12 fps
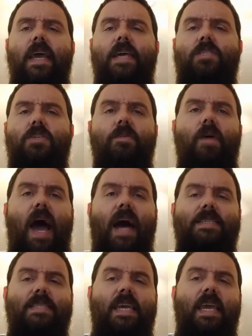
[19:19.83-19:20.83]
is through
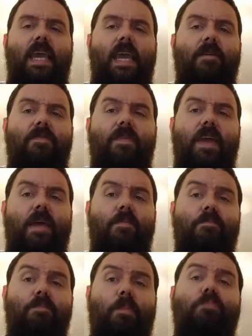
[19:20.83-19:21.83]
asking if
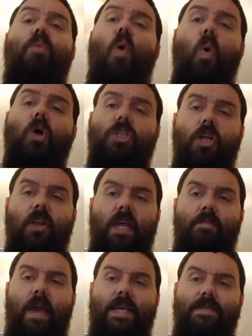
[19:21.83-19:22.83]
it
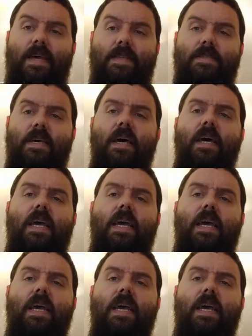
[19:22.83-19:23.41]
proportionally makes sense.